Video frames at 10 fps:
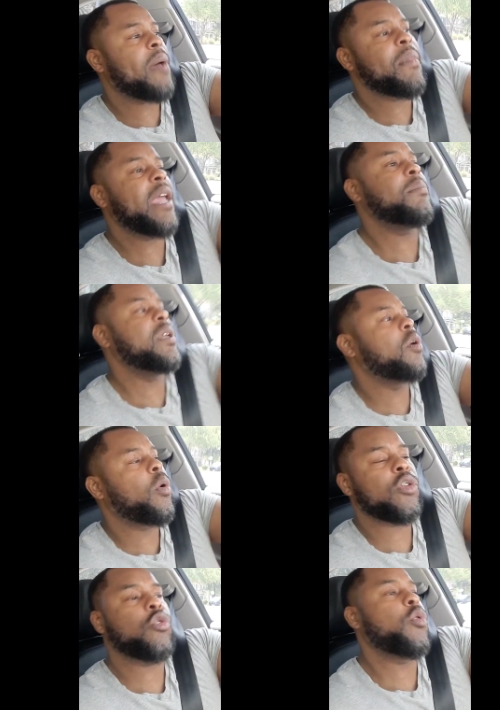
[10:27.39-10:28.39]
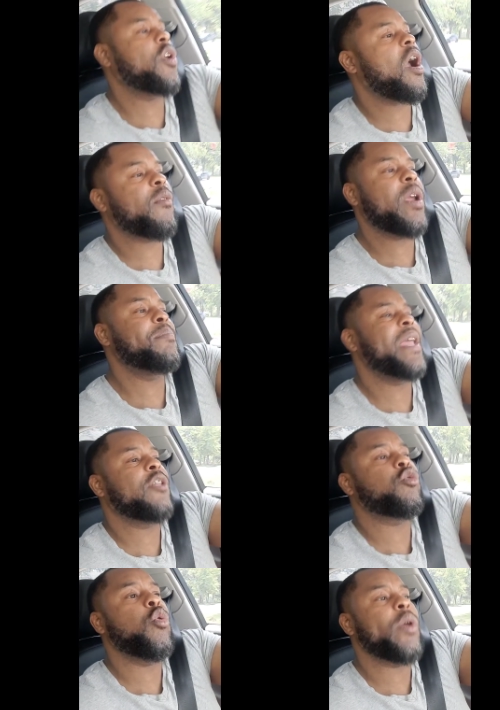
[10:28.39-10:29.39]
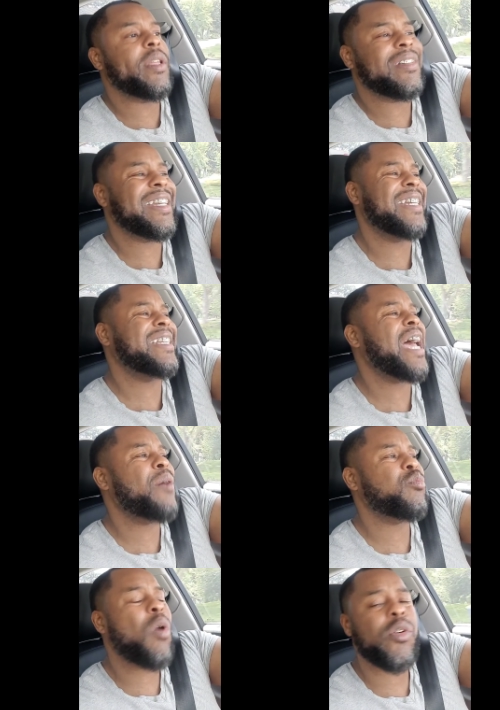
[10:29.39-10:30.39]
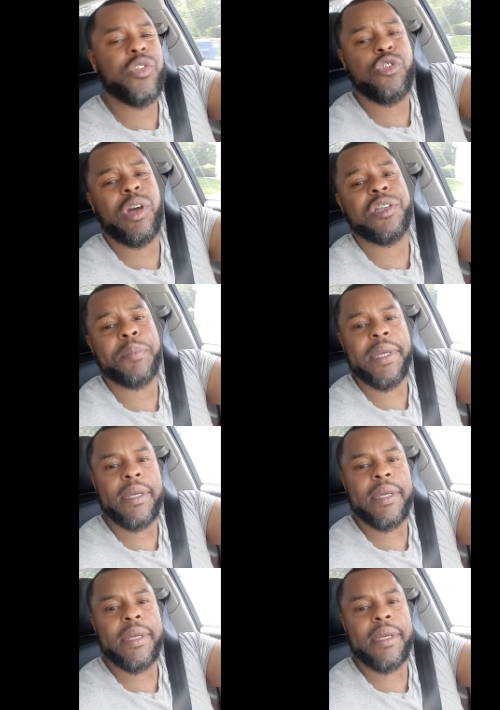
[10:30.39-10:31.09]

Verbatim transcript: I may be going through it, already been through it 10 times worse, trust me.